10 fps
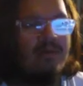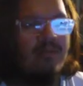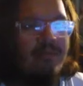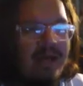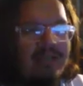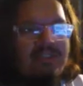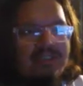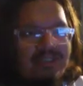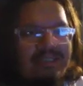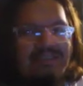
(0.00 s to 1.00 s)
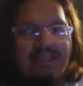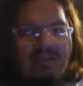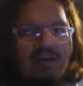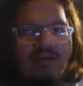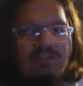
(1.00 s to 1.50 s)
magic and
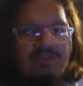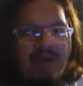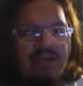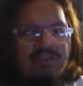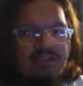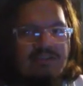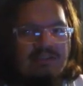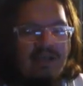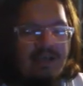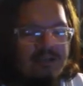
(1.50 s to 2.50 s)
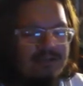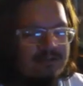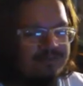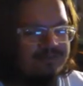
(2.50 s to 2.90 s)
technology, magic and science.